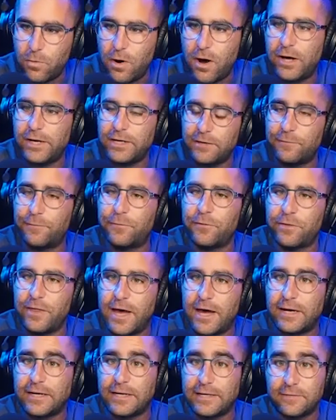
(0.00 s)
wanting for
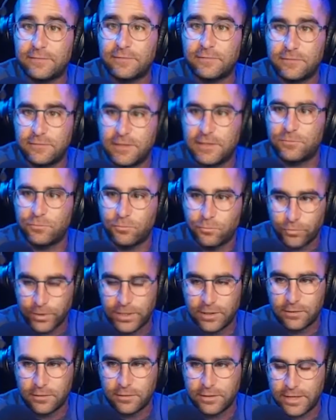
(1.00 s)
that is is
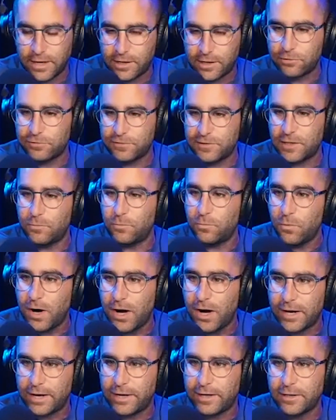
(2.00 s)
real and i understand
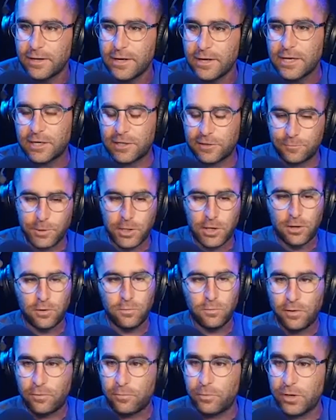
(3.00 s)
why because we
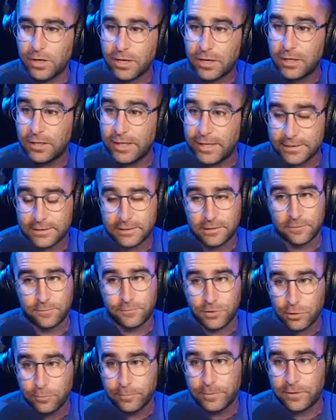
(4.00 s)
all we're a collective
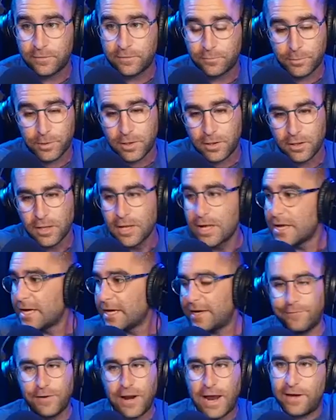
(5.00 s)
humans we all
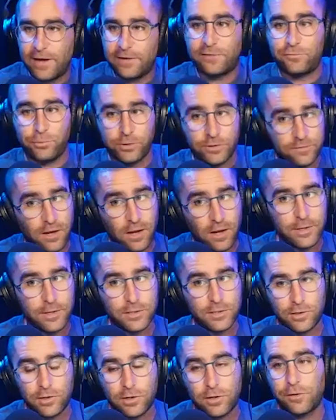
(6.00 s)
if an asteroid's coming
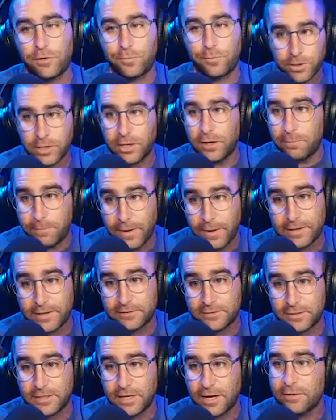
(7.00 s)
to earth we're going to
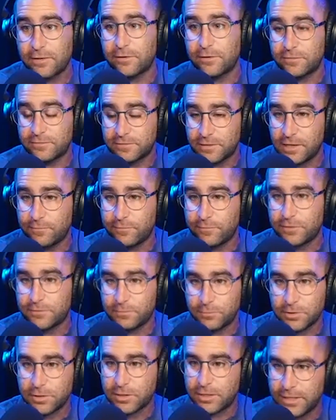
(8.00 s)
band together to save us
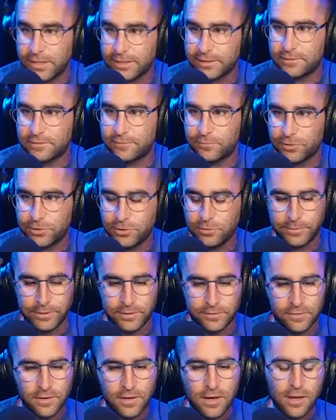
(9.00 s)
we're a collective we're
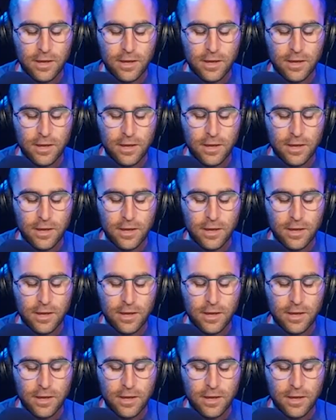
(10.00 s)
humans